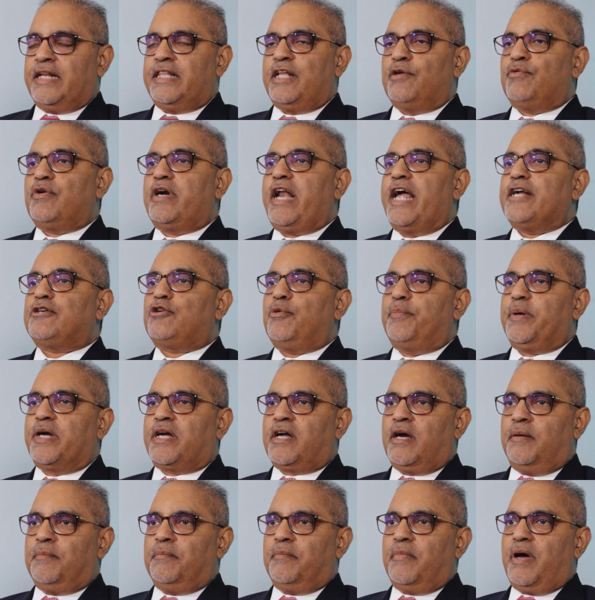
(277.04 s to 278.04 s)
and they would like to
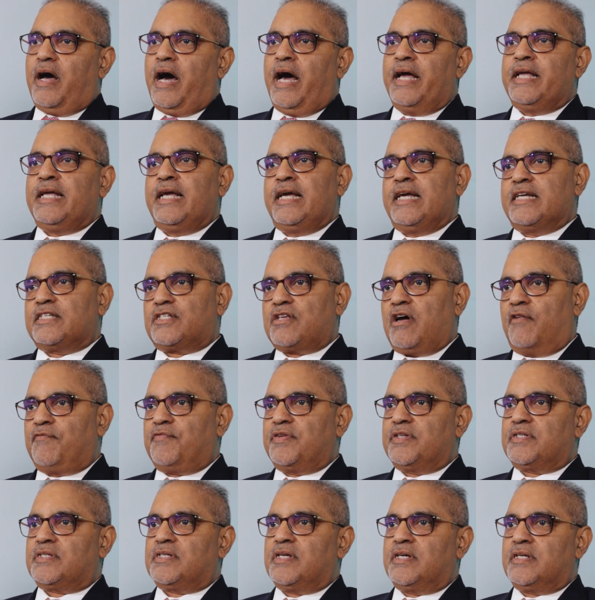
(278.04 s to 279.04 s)
become IAS
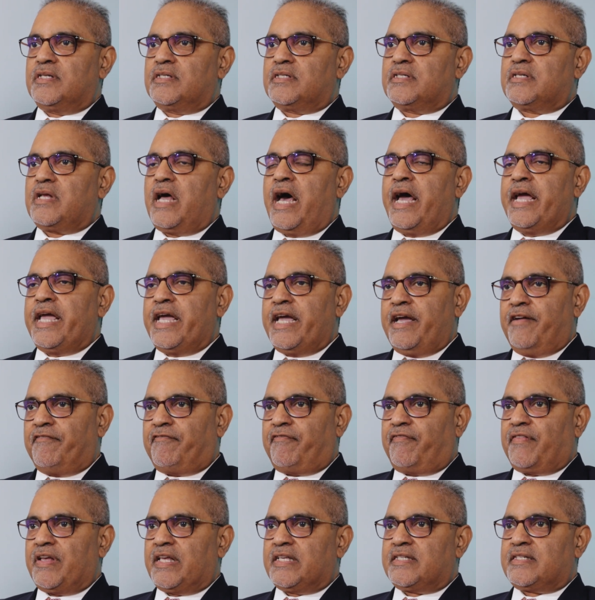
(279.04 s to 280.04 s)
officers,
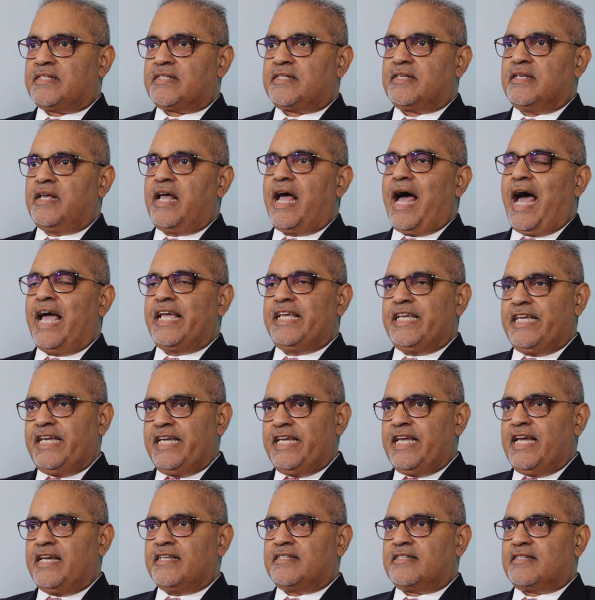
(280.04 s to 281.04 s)
IAFS,
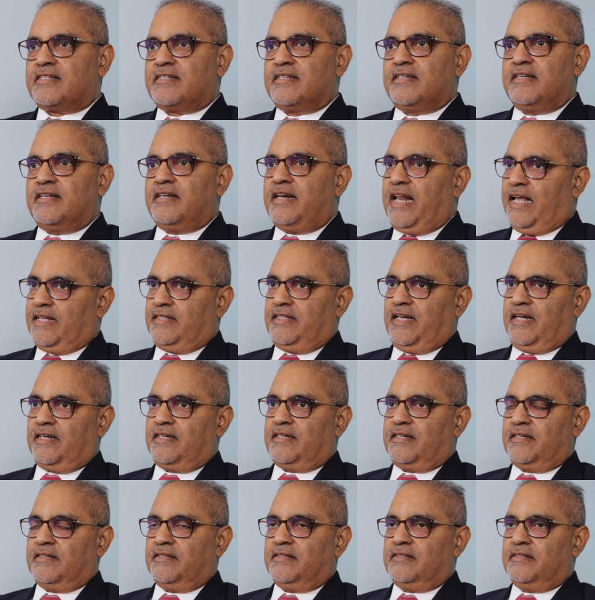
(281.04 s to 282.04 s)
IES, like
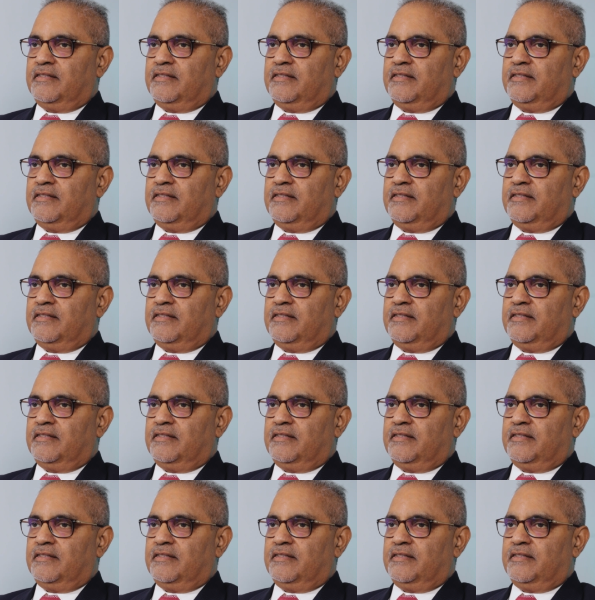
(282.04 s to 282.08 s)
that.